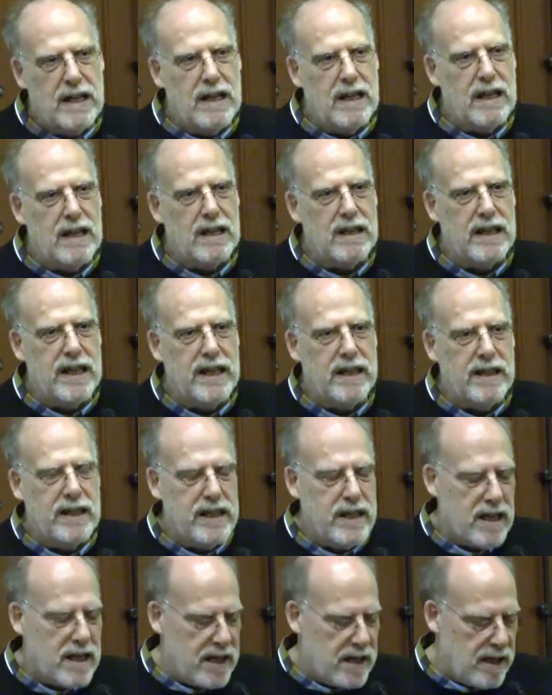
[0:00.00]
uh,
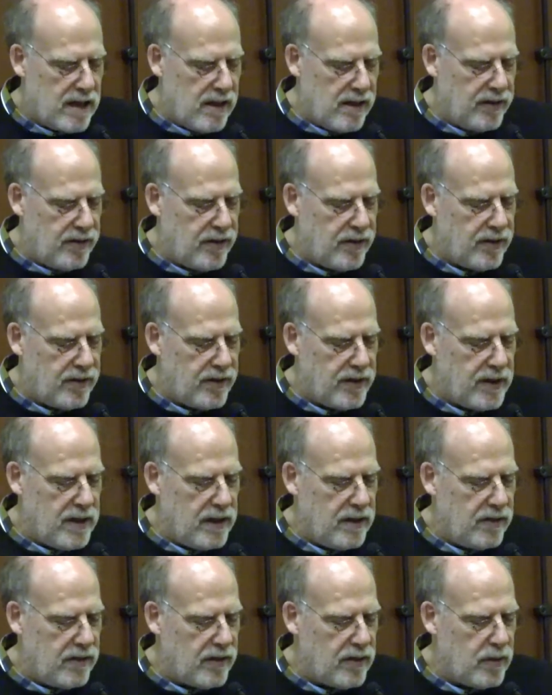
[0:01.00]
lately on
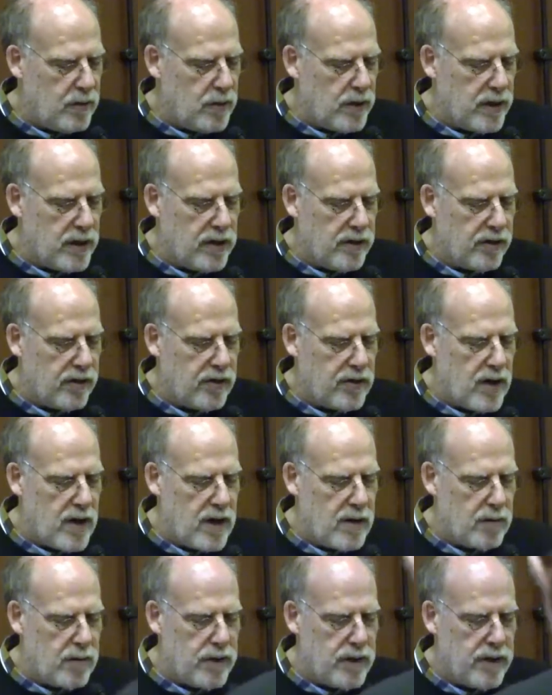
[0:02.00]
LSST. So we're going to start